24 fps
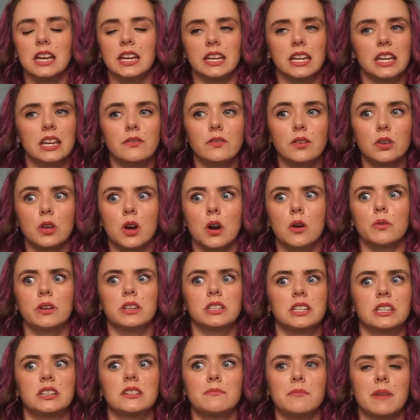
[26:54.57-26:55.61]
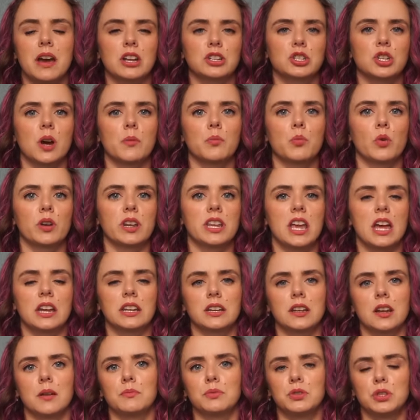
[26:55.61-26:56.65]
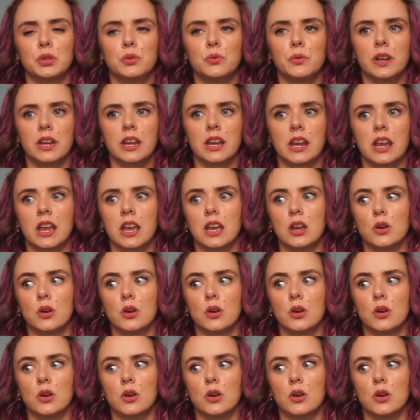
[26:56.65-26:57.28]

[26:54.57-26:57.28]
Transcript: Even though it didn't match up what he ended up doing,